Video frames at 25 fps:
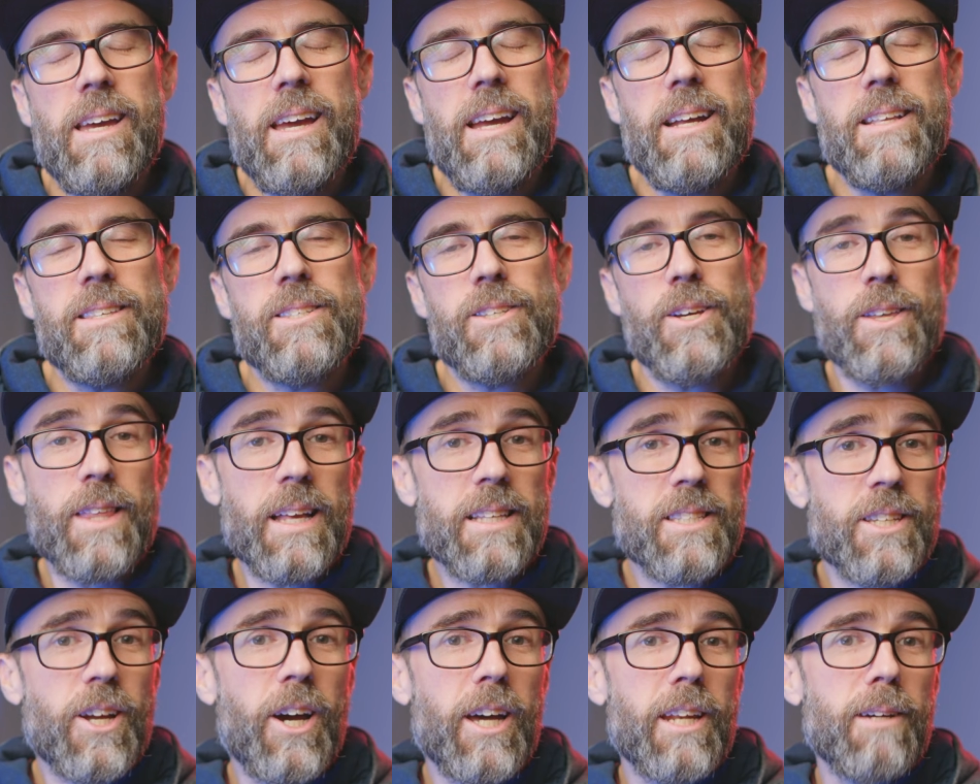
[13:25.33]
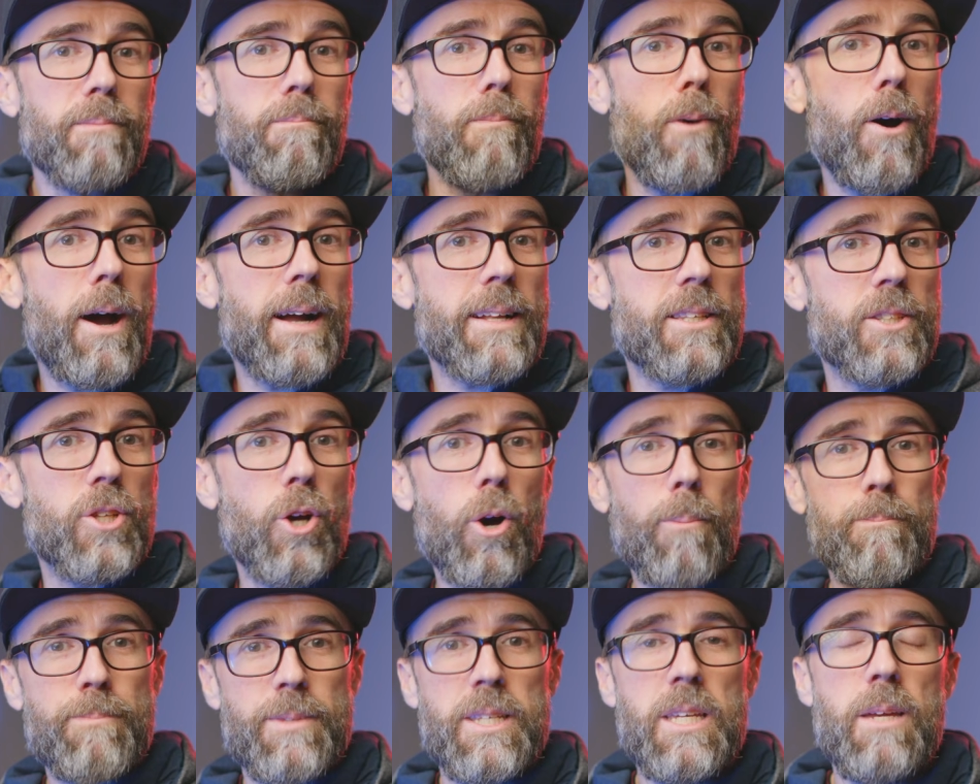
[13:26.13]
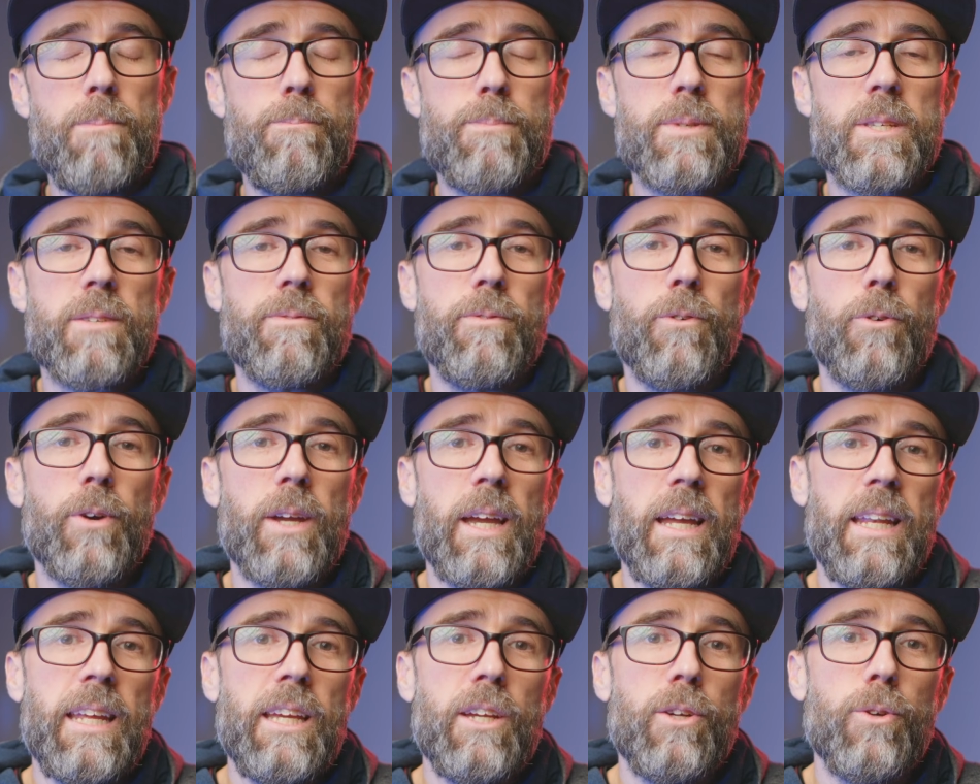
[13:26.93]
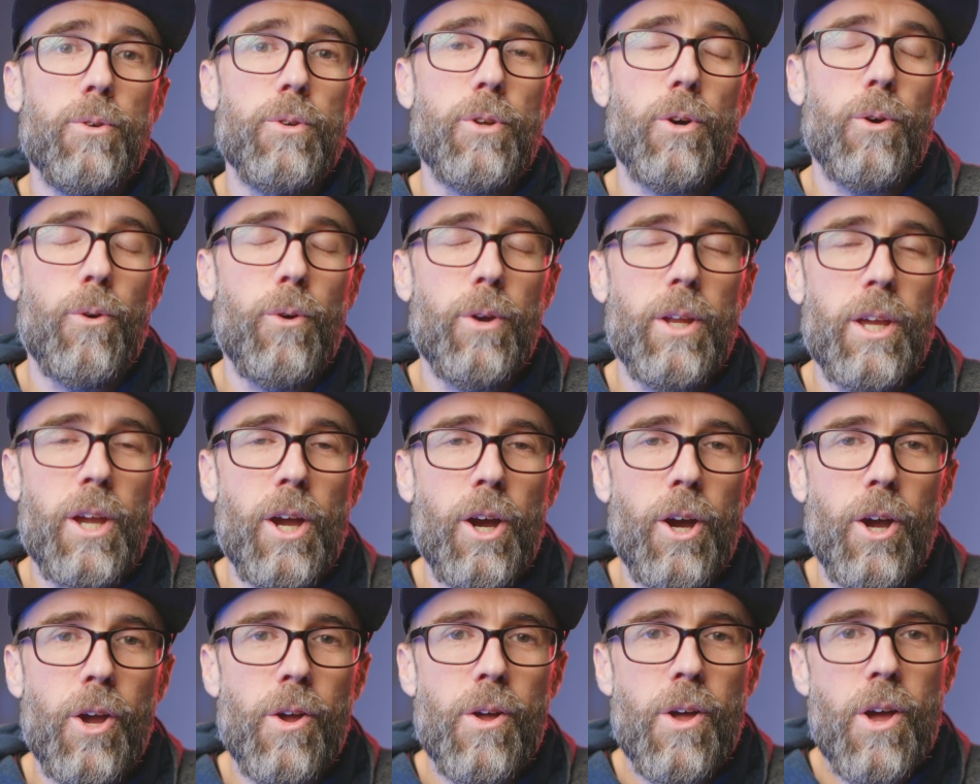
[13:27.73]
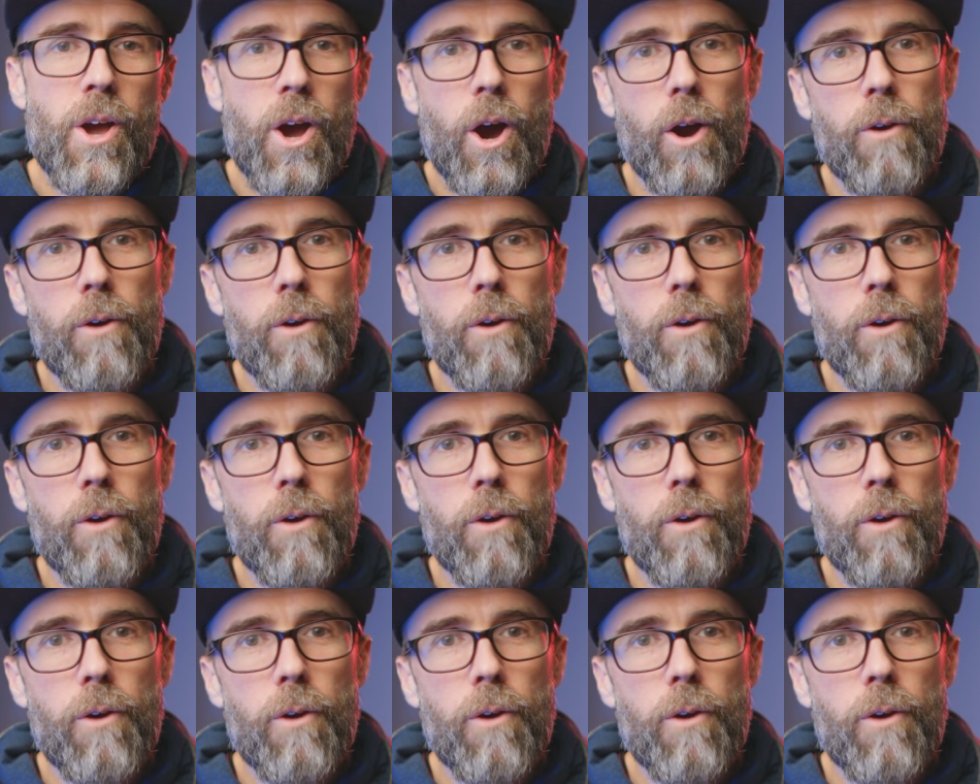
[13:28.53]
And so that's kind of my top tips for getting good audio.